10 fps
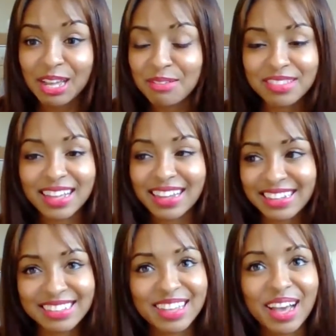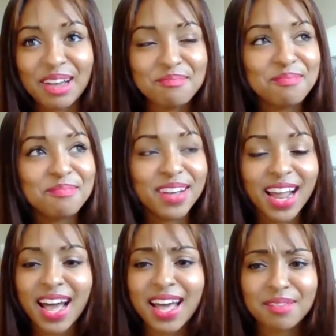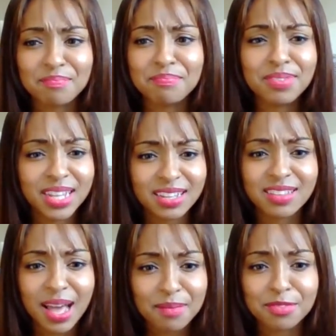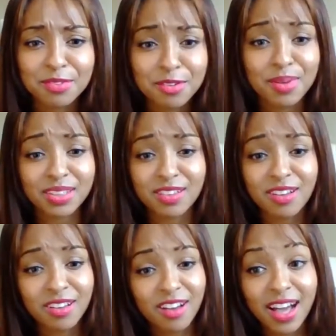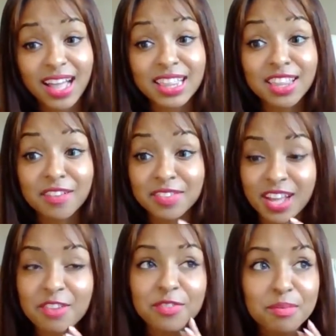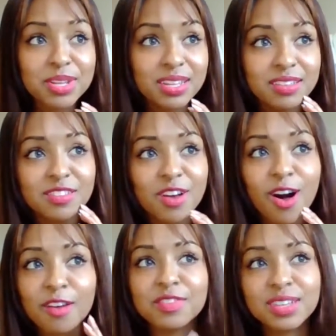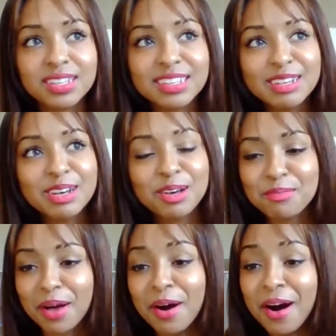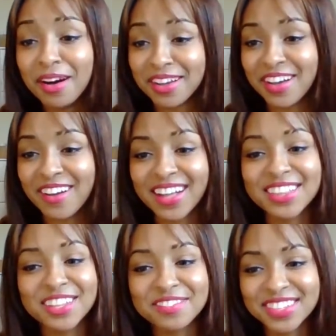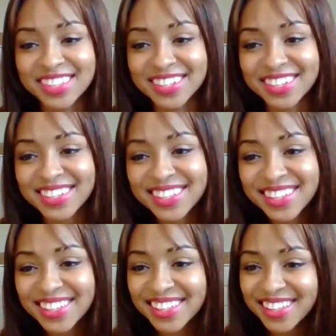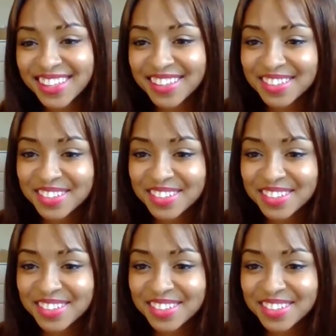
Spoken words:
It was not a good time. But I plan to absolutely go back to Hong Kong. I love it. I reminisce often about Hong Kong. I loved it there.